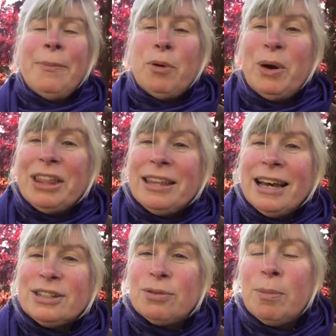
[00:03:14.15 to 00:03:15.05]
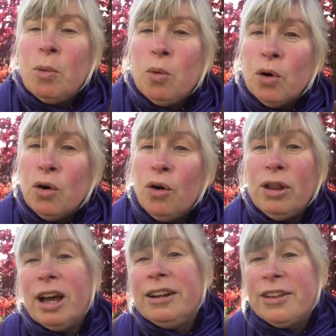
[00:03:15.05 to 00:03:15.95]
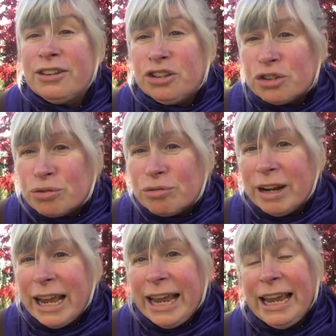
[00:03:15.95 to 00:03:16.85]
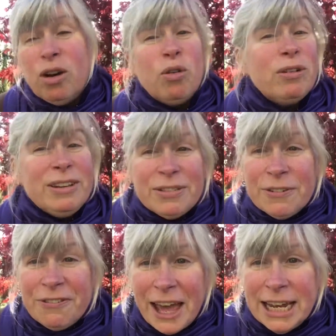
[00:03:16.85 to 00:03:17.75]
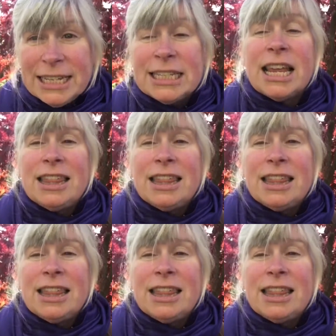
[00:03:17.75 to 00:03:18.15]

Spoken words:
Whether that's from a wall, another tree, or even a fence,